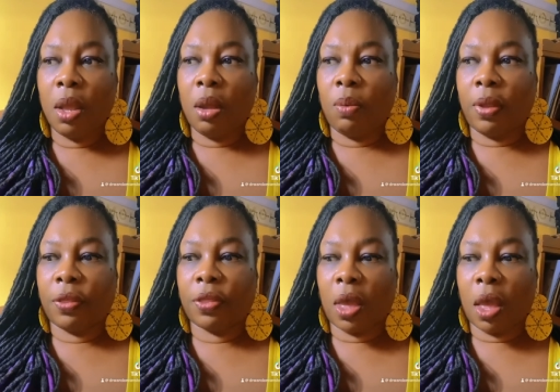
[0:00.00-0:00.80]

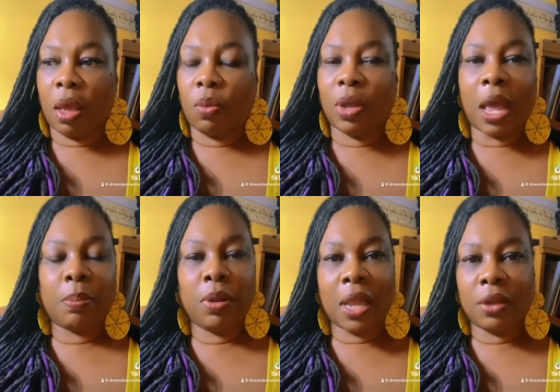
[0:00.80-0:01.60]
with uh, what I
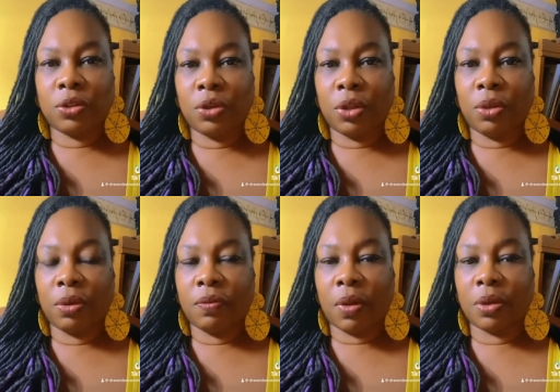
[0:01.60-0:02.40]
put out into the
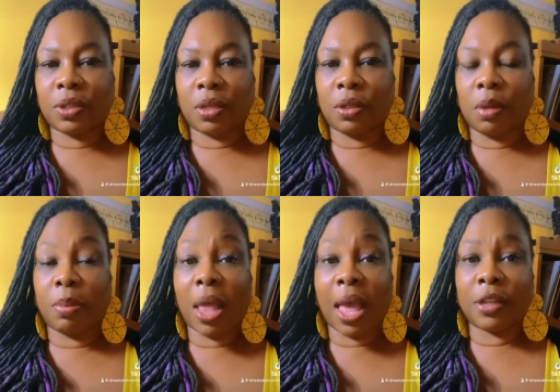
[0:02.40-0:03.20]
universe as it
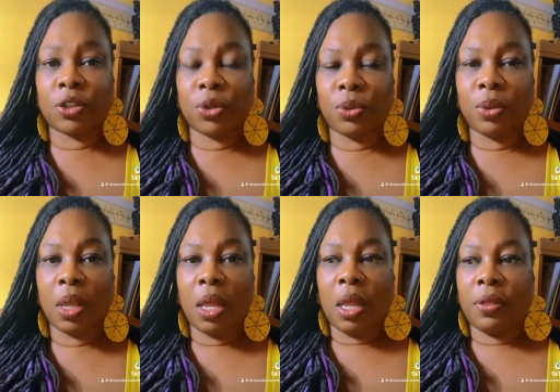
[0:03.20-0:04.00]
applies to
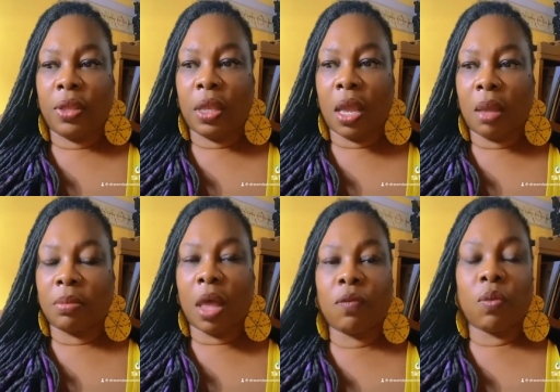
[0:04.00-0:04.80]
the um,
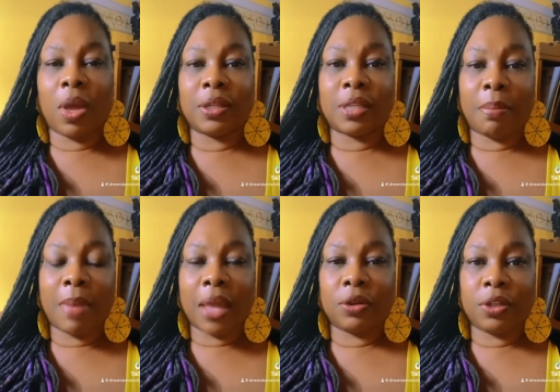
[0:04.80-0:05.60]
loved ones that
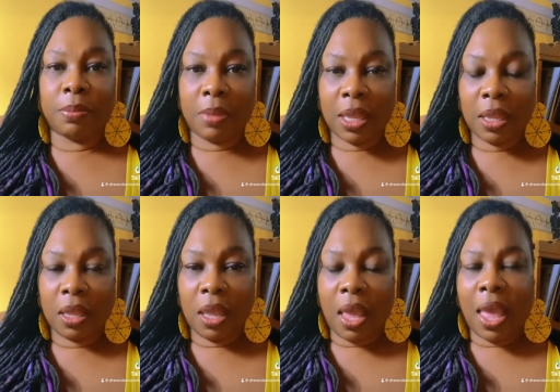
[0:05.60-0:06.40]
matter to me.
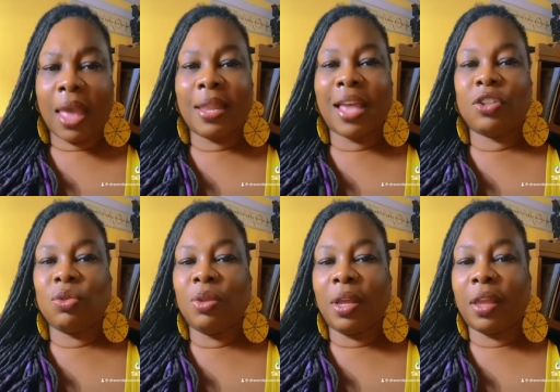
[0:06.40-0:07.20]
And as
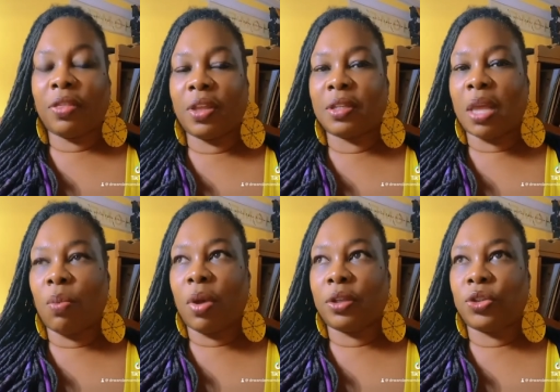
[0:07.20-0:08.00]
you look at this, I
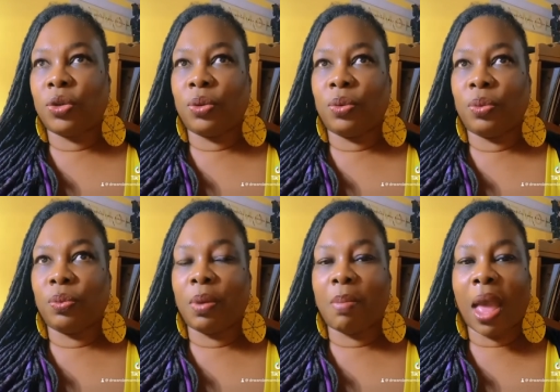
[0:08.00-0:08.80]
want to
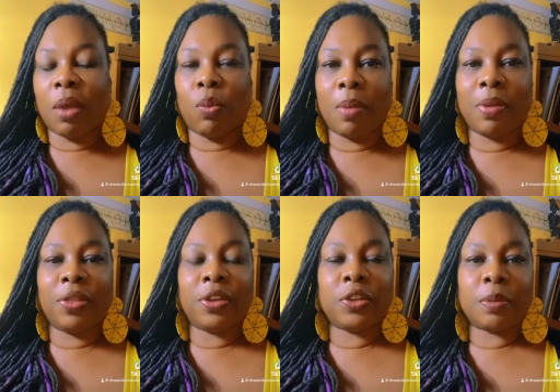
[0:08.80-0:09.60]
remind women
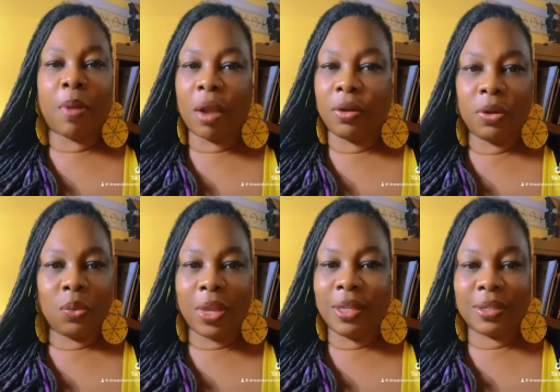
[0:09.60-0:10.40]
this is part of the
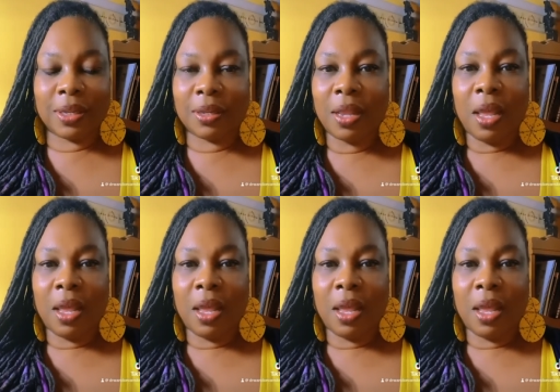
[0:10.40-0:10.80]
reason